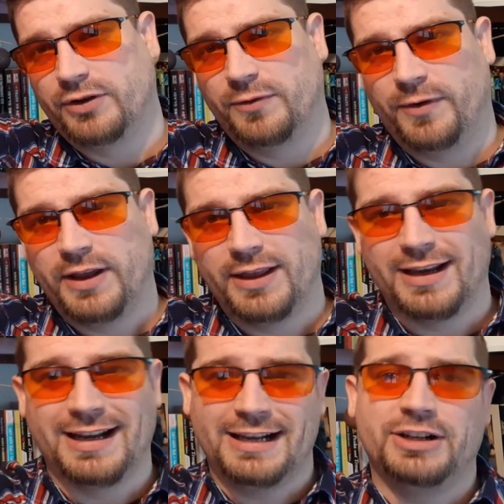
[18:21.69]
You'll find that
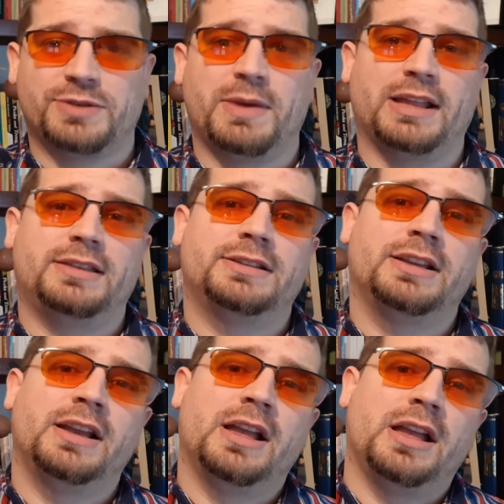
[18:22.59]
in English maths,
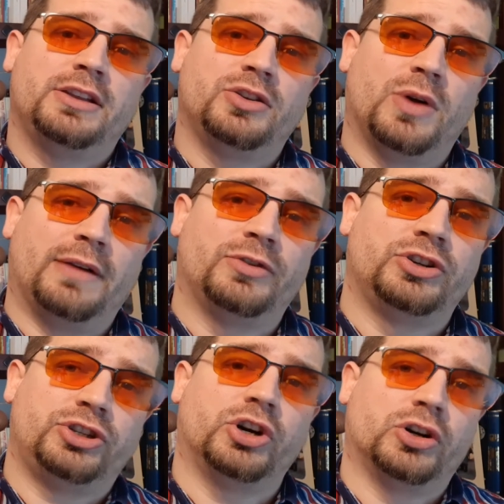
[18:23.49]
you'll have a
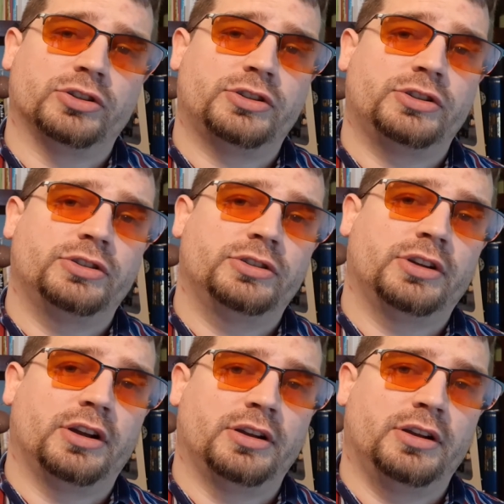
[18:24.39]
dot
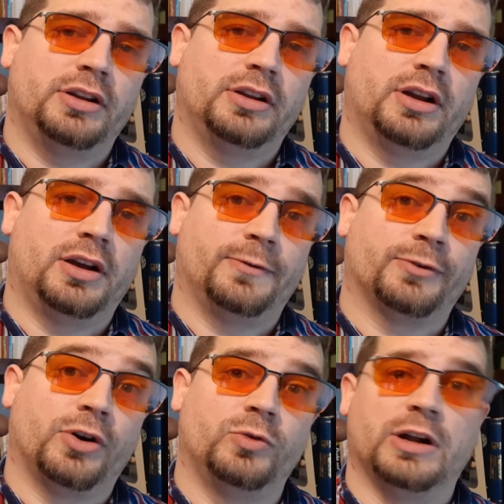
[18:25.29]
after
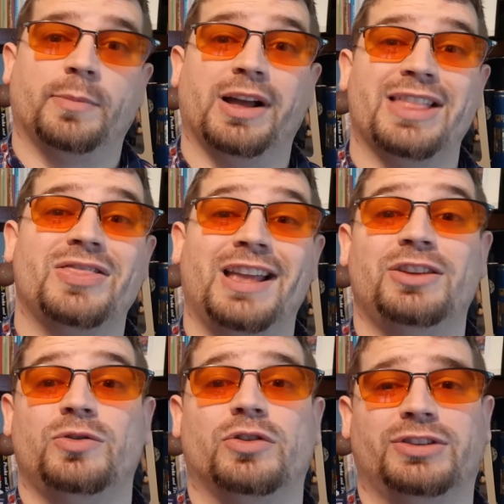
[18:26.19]
a whole number, and then
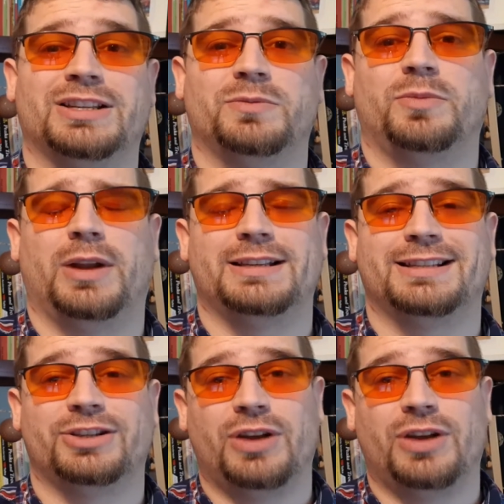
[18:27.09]
you've got decimal places.